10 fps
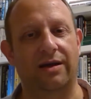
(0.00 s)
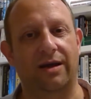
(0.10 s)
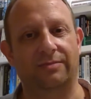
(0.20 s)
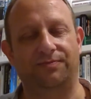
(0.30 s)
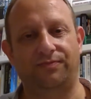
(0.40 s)

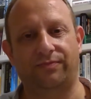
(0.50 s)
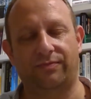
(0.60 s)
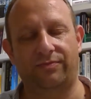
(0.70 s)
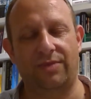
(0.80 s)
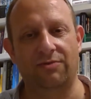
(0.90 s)
receiving the
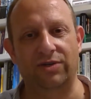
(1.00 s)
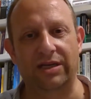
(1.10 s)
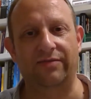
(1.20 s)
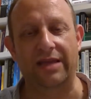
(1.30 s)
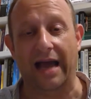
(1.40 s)
accolades as
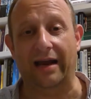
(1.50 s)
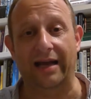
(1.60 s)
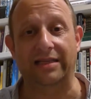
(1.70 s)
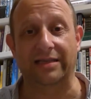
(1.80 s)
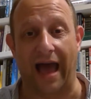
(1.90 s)
having
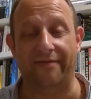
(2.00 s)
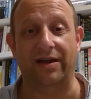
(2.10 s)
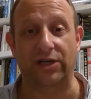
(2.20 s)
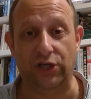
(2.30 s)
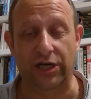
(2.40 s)
achieved
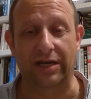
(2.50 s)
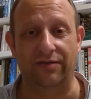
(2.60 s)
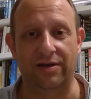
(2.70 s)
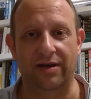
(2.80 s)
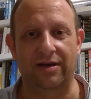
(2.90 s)
peace.
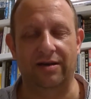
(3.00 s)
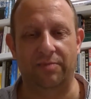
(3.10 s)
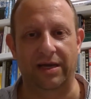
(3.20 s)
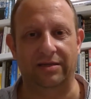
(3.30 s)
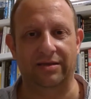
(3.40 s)
At the
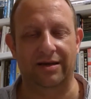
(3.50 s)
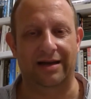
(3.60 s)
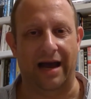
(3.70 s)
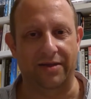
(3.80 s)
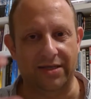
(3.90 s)
centre of
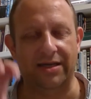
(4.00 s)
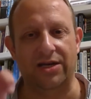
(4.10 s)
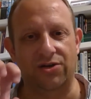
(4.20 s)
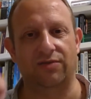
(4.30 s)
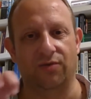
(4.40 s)
all this whole
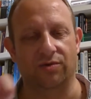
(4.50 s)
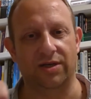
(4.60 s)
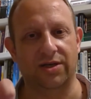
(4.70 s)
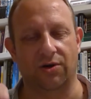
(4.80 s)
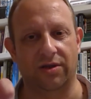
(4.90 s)
thing
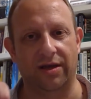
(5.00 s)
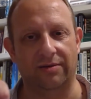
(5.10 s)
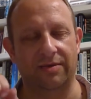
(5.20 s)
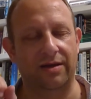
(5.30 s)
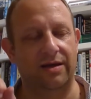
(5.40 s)

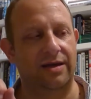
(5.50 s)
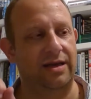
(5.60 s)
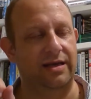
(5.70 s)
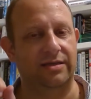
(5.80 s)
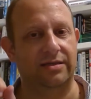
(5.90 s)
is a
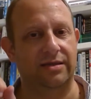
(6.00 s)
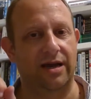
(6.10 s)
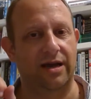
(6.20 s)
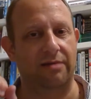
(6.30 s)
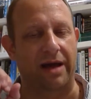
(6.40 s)
man called Gerry
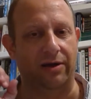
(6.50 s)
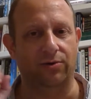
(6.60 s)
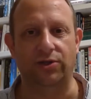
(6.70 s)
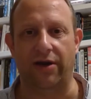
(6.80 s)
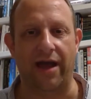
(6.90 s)
Adams, who
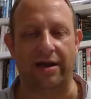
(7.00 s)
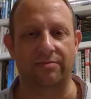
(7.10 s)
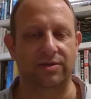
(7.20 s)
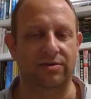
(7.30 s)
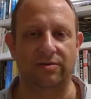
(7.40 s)
you will either
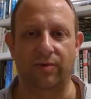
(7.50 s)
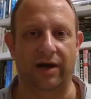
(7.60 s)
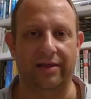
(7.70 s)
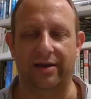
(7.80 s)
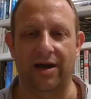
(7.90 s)
know
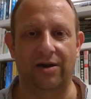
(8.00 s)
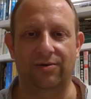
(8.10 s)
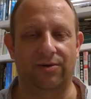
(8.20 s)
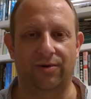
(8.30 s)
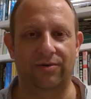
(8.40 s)
or
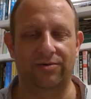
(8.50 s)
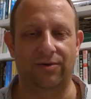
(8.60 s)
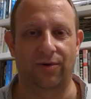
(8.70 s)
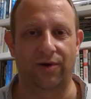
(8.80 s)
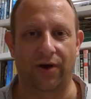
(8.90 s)
not know.
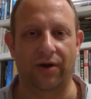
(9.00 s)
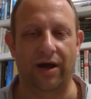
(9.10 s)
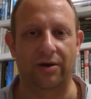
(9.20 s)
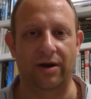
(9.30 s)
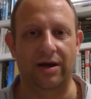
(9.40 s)

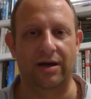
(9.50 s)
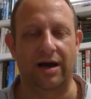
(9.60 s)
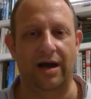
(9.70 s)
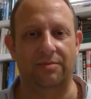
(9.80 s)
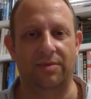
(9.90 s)

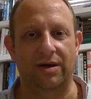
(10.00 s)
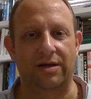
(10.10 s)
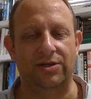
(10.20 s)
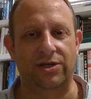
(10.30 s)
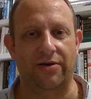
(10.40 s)
Gerry Adams,
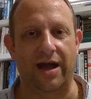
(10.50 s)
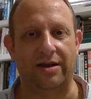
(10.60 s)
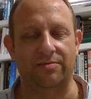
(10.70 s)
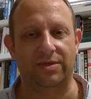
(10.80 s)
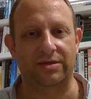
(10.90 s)
in
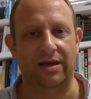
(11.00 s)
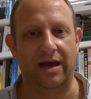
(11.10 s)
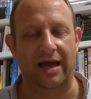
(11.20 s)
my